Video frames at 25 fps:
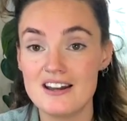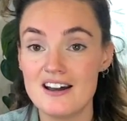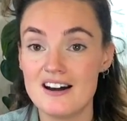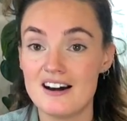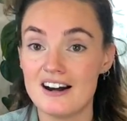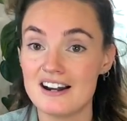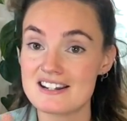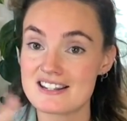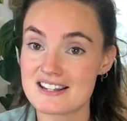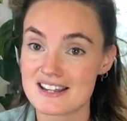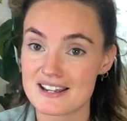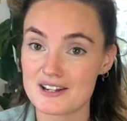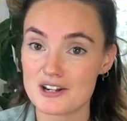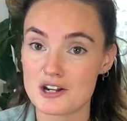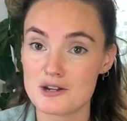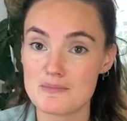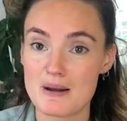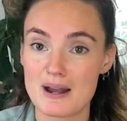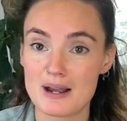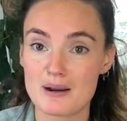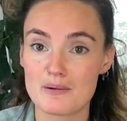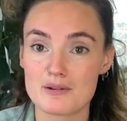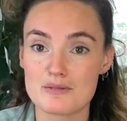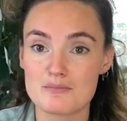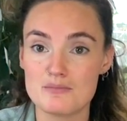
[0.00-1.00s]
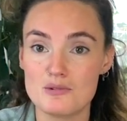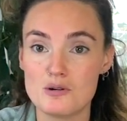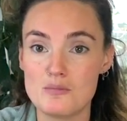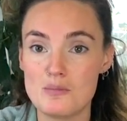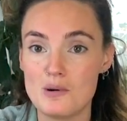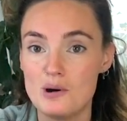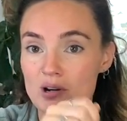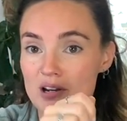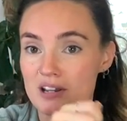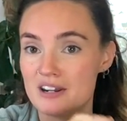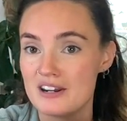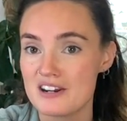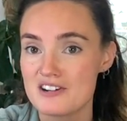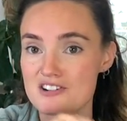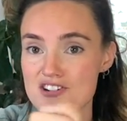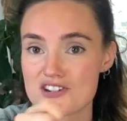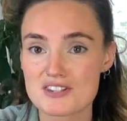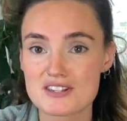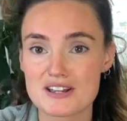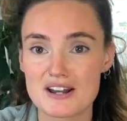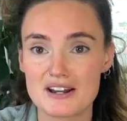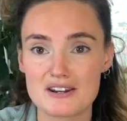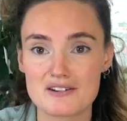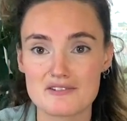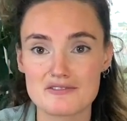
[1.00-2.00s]
I did go back with more pollen and just
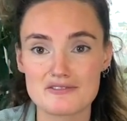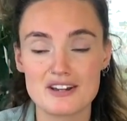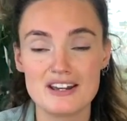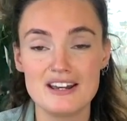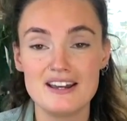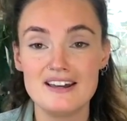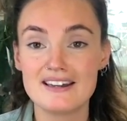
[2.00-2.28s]
kind of